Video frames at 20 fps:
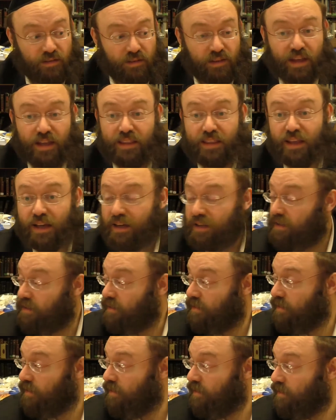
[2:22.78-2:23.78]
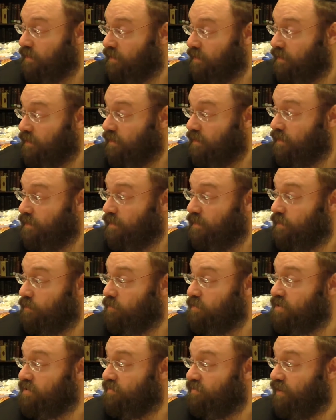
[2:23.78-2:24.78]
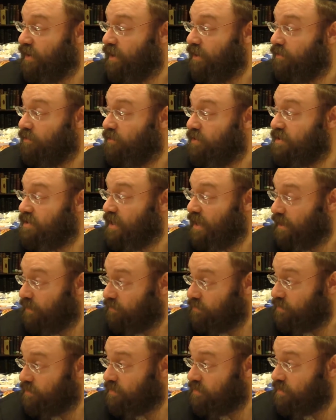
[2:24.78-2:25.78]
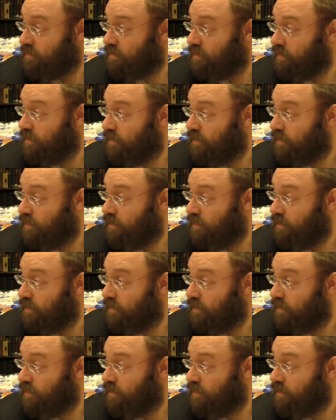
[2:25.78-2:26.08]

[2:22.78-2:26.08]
That night, there was a fire in his house.